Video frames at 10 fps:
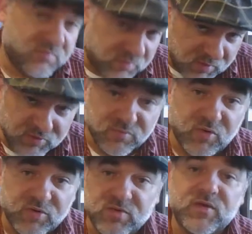there's
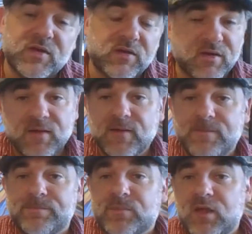more to it.
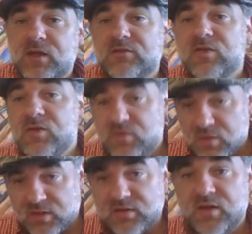And so
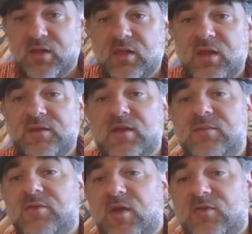like I said, a lot of
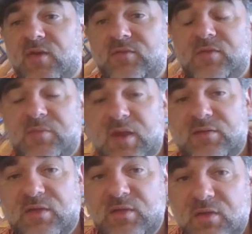times you actually have to
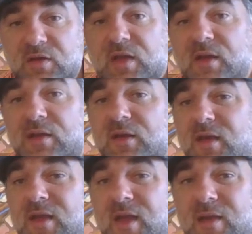mix and look
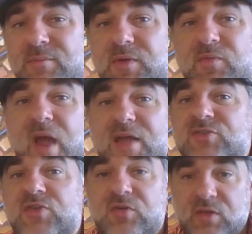at and be
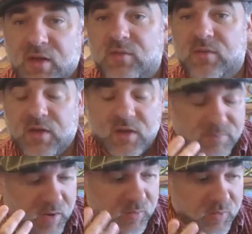rational
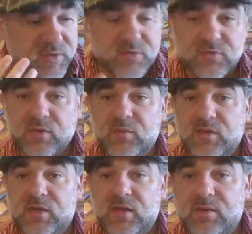about what you're doing with
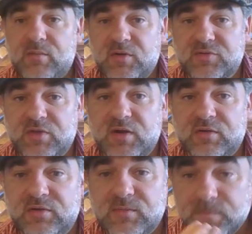martial
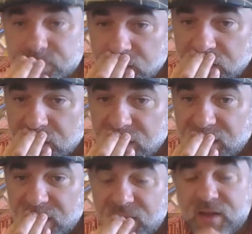arts.
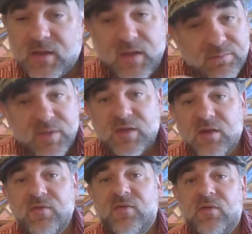And be
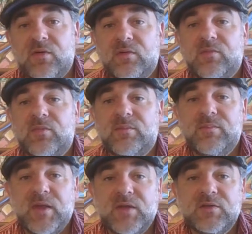careful
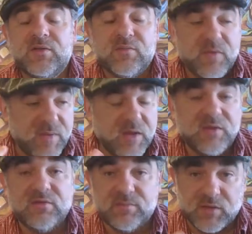repeating
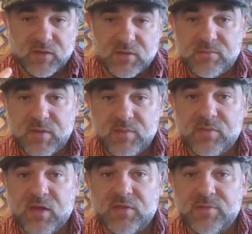something that other